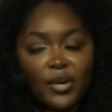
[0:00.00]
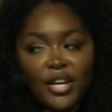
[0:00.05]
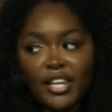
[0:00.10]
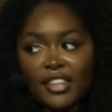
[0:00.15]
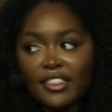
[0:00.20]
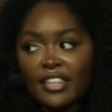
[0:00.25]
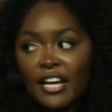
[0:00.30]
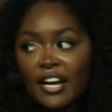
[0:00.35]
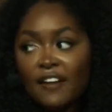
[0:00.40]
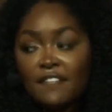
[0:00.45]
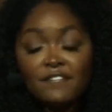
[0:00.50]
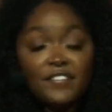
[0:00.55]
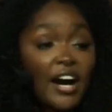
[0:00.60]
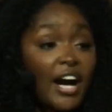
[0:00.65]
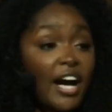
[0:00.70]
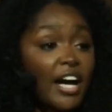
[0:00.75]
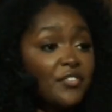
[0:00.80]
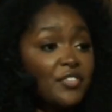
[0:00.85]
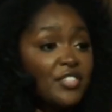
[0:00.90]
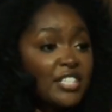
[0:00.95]
with
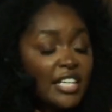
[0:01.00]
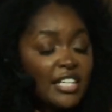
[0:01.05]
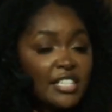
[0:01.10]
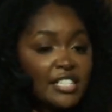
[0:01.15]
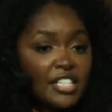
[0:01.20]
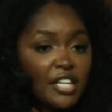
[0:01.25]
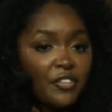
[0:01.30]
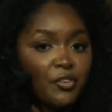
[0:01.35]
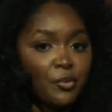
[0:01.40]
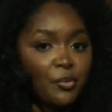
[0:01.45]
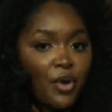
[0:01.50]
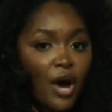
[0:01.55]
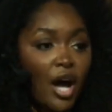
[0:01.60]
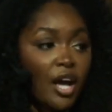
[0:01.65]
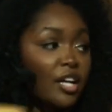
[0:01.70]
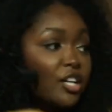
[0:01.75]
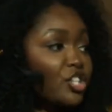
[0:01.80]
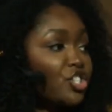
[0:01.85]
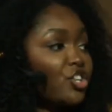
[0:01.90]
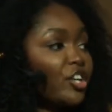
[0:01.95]
5, 6 different
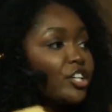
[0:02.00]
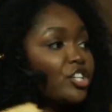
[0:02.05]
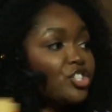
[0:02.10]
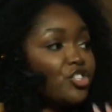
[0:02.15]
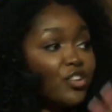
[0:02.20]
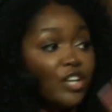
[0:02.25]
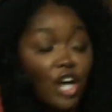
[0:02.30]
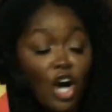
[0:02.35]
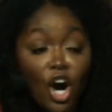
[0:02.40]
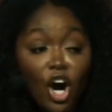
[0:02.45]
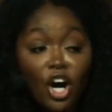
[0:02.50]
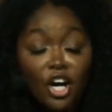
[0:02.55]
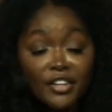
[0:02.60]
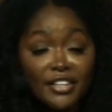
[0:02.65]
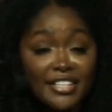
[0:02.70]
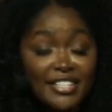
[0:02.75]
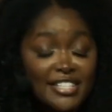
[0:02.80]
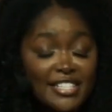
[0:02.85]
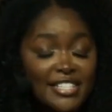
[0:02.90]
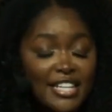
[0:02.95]
products trying to treat all
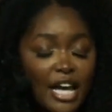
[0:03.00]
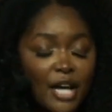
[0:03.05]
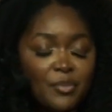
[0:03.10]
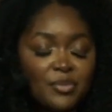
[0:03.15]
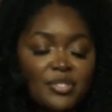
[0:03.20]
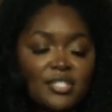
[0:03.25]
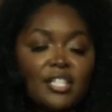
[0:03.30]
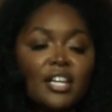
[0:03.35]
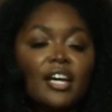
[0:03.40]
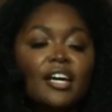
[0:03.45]
these steps.